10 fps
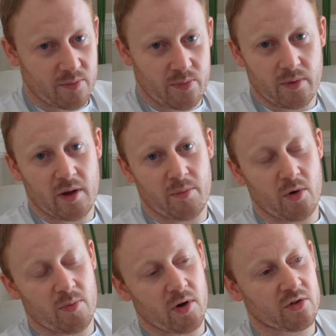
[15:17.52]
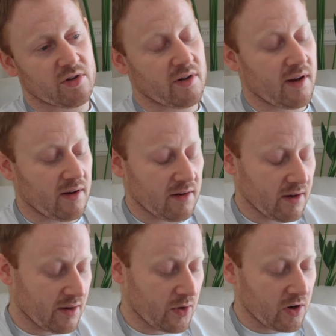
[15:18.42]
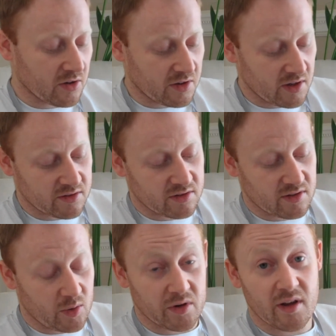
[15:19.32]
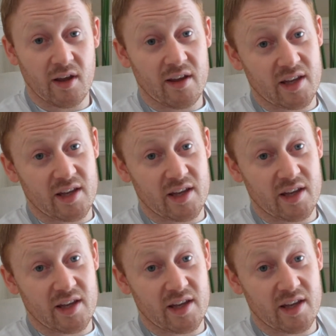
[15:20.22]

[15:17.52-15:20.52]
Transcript: uh, Beurre Blancs in there and, and our Hollandaises and yeah, yeah.